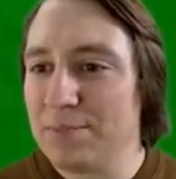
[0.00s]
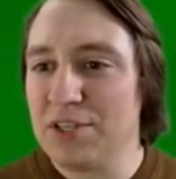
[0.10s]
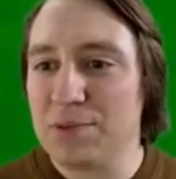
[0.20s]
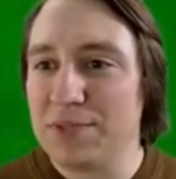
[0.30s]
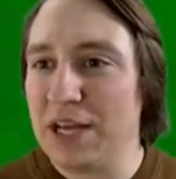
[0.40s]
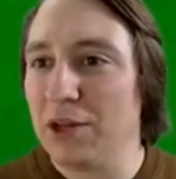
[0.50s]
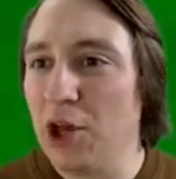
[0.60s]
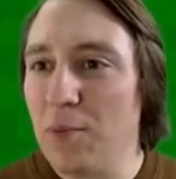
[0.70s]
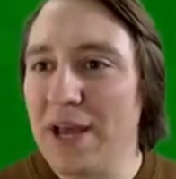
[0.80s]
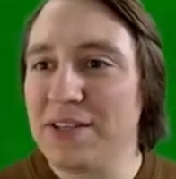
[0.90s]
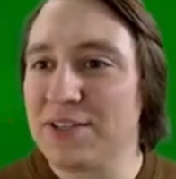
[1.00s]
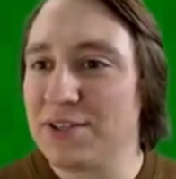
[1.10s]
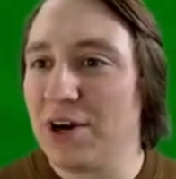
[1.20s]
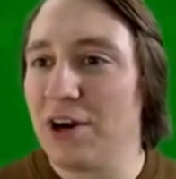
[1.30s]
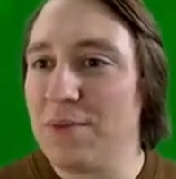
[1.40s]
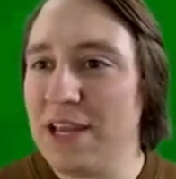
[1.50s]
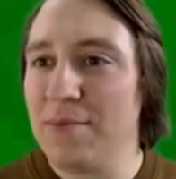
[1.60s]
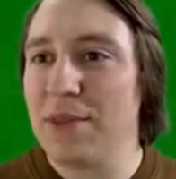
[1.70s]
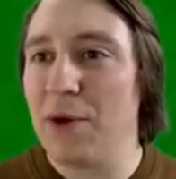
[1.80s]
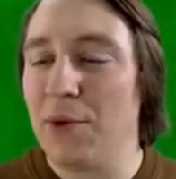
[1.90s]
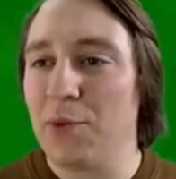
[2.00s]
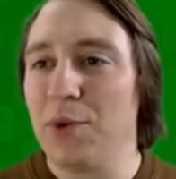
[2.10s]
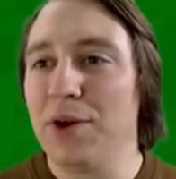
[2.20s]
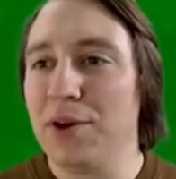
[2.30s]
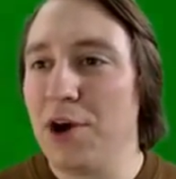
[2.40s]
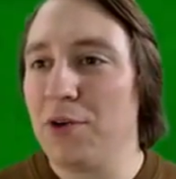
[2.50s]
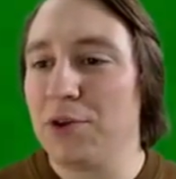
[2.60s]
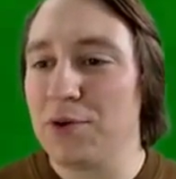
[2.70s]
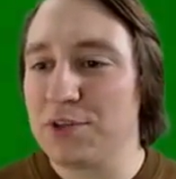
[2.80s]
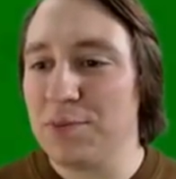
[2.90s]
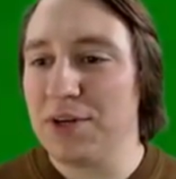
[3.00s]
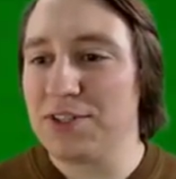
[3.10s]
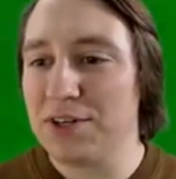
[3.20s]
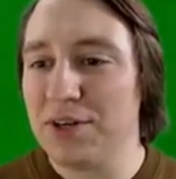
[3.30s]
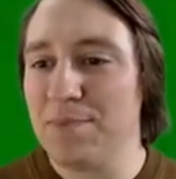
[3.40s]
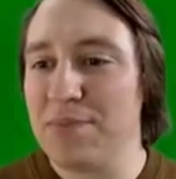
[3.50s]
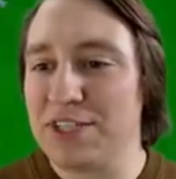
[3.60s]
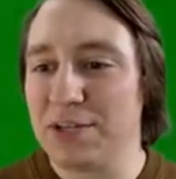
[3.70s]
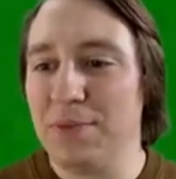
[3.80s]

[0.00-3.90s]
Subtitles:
Mr. Potato Lopez, Starbeam, That One Weirdo, Lewis Mercer, Mr.